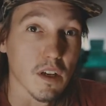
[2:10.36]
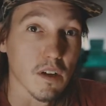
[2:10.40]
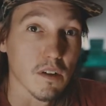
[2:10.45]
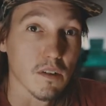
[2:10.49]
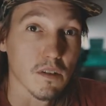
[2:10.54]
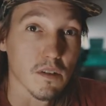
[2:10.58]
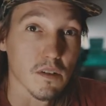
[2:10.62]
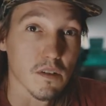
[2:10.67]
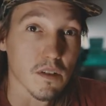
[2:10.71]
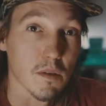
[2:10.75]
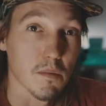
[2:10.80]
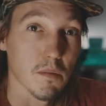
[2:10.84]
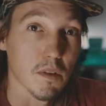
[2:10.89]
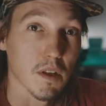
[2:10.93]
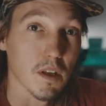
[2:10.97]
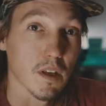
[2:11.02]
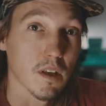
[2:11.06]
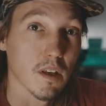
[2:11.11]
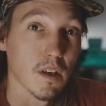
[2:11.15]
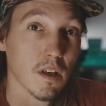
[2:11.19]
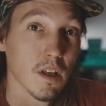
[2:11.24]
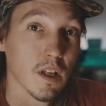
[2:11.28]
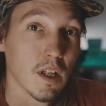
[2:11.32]
years or
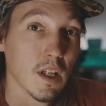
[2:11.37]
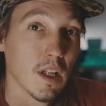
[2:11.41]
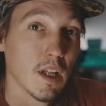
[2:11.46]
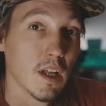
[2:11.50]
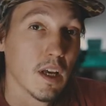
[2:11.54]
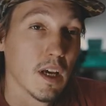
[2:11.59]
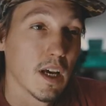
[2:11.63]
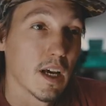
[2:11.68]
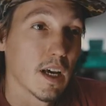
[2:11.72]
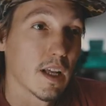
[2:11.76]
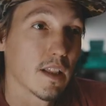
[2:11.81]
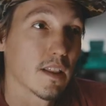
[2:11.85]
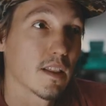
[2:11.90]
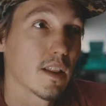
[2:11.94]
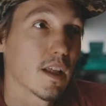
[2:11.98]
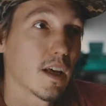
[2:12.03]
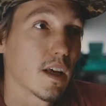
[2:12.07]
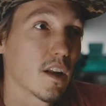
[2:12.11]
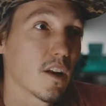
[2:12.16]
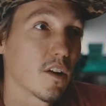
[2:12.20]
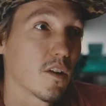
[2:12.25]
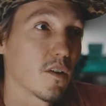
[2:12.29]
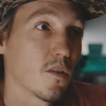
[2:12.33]
something. And
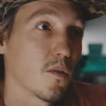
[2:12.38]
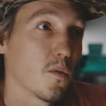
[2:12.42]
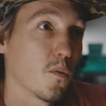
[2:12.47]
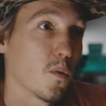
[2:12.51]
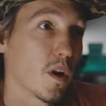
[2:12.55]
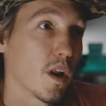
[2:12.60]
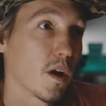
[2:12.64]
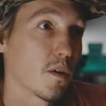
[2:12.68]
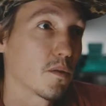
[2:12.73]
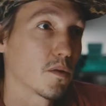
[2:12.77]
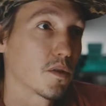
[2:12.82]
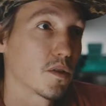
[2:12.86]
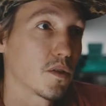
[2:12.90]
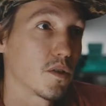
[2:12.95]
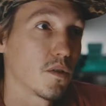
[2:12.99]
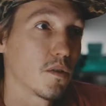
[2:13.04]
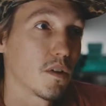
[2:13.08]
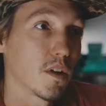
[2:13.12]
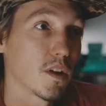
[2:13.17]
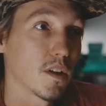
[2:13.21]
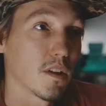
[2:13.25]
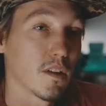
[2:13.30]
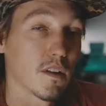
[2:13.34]
then when I was
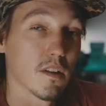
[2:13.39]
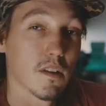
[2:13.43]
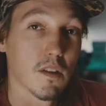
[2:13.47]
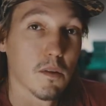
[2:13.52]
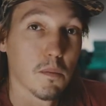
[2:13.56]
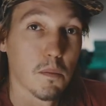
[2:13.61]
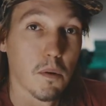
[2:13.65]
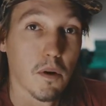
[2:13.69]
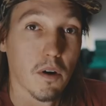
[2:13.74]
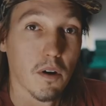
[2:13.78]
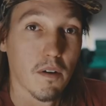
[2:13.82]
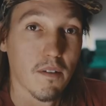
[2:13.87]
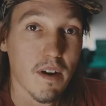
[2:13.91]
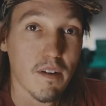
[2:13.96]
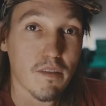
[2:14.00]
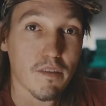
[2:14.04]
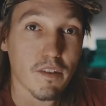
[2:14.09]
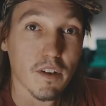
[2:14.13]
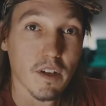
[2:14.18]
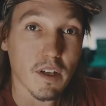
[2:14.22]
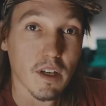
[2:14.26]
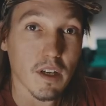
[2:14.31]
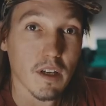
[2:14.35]
shooting The Pearl of
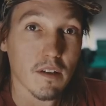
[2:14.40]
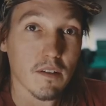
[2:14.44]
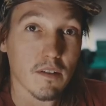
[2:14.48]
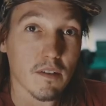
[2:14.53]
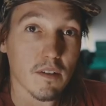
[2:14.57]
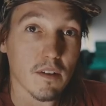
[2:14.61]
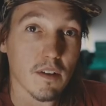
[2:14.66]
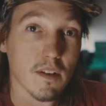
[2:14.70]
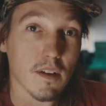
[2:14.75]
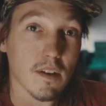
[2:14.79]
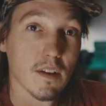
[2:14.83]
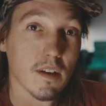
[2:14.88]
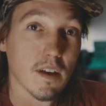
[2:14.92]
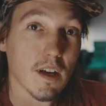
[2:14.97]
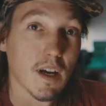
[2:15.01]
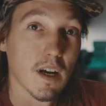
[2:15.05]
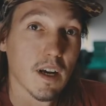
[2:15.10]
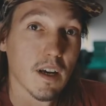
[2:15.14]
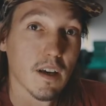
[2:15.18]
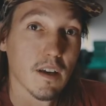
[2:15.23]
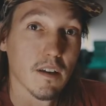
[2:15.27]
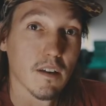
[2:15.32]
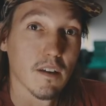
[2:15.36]
Africa,
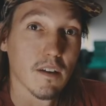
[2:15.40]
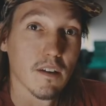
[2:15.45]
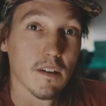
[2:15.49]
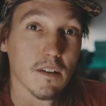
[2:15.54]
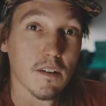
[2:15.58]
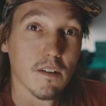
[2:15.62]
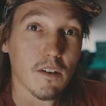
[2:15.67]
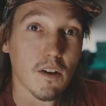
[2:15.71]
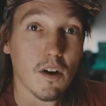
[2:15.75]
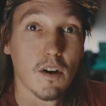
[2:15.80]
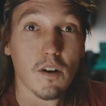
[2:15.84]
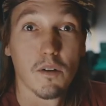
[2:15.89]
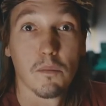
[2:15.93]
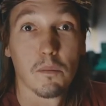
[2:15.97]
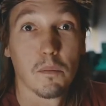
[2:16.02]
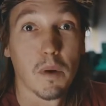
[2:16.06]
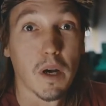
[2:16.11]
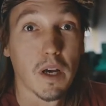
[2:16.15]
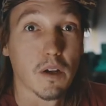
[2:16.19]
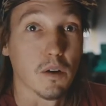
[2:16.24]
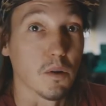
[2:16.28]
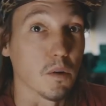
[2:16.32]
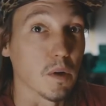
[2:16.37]

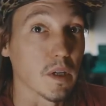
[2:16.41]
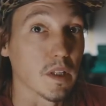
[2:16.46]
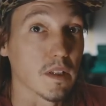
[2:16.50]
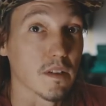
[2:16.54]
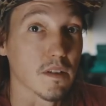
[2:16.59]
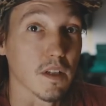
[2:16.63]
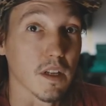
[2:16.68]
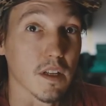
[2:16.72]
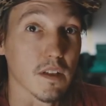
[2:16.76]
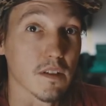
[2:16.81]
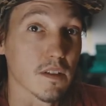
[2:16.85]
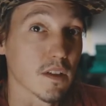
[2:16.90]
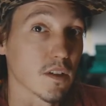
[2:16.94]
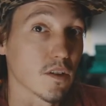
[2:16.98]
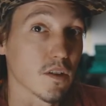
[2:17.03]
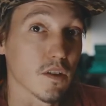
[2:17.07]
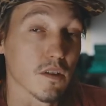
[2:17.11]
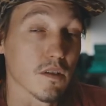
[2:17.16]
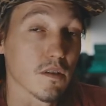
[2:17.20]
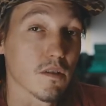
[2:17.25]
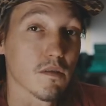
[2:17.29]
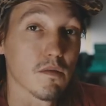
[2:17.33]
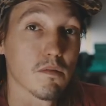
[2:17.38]
by coincidence, I
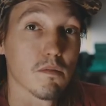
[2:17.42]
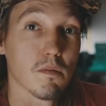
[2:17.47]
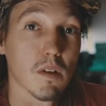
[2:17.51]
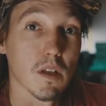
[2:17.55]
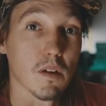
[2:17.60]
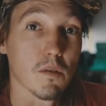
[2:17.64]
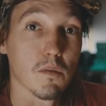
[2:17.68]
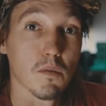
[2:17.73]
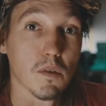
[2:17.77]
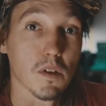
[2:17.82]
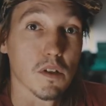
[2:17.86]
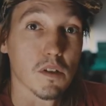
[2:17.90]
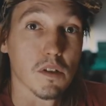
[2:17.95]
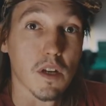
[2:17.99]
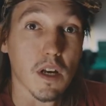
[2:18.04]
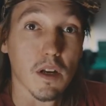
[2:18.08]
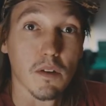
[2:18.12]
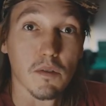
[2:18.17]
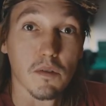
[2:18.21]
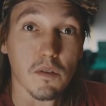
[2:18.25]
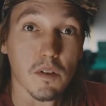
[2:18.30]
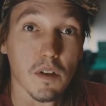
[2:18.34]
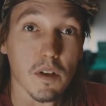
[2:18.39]
just like reached
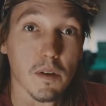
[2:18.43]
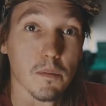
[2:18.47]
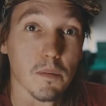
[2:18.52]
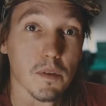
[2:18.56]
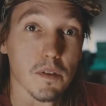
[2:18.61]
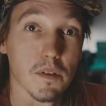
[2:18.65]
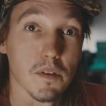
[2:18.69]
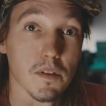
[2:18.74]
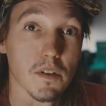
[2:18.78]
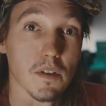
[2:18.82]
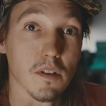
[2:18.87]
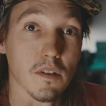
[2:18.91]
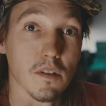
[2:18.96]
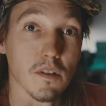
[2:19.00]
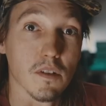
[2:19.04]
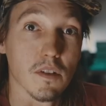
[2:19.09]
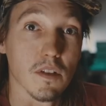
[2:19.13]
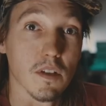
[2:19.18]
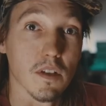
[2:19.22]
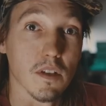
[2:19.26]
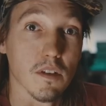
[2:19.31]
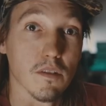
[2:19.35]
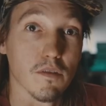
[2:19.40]
out to him and
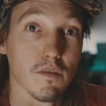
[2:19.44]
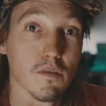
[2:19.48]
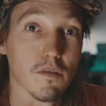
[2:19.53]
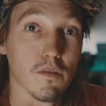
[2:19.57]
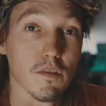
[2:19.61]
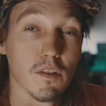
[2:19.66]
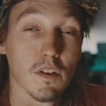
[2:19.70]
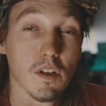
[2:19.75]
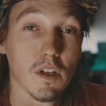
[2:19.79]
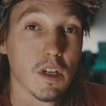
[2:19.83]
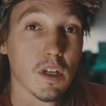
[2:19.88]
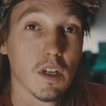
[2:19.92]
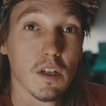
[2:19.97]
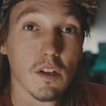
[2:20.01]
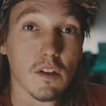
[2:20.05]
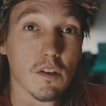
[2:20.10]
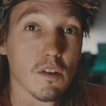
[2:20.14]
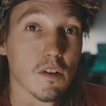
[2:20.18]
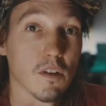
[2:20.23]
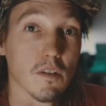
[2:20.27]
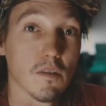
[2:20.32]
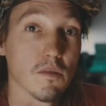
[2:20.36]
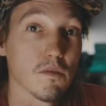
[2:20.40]
see if,
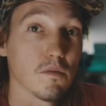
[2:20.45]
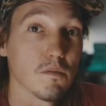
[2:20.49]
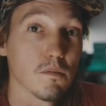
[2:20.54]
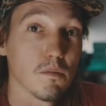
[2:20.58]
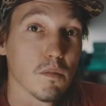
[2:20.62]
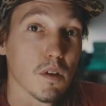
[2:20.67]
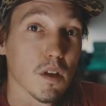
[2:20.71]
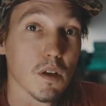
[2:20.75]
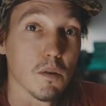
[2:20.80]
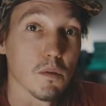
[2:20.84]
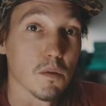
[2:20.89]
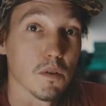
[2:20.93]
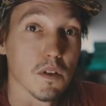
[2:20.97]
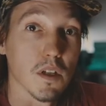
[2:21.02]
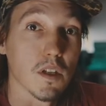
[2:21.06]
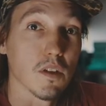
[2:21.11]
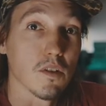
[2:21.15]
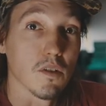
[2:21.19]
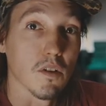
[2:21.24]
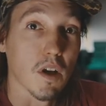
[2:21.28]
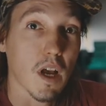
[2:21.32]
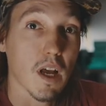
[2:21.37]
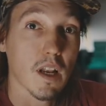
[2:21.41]
you know, he was
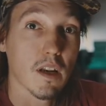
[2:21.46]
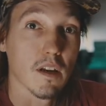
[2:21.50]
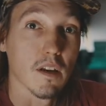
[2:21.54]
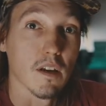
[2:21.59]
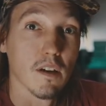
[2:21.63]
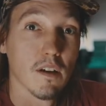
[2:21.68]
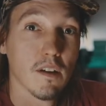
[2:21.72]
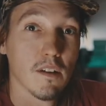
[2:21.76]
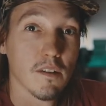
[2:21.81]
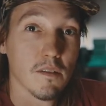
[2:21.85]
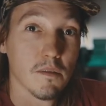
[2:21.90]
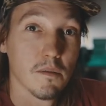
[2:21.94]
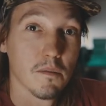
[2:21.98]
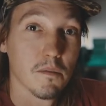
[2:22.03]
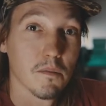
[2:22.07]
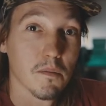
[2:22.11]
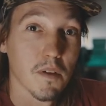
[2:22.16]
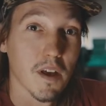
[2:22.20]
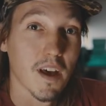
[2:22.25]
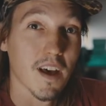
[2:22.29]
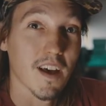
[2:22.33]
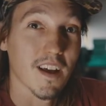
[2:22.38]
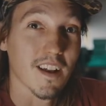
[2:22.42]
in Uganda.
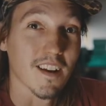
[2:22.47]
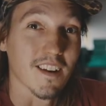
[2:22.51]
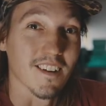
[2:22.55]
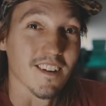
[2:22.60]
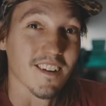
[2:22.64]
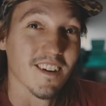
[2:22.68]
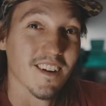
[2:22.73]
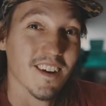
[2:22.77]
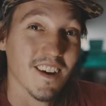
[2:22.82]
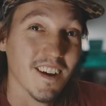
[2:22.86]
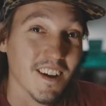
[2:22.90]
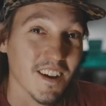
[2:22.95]
And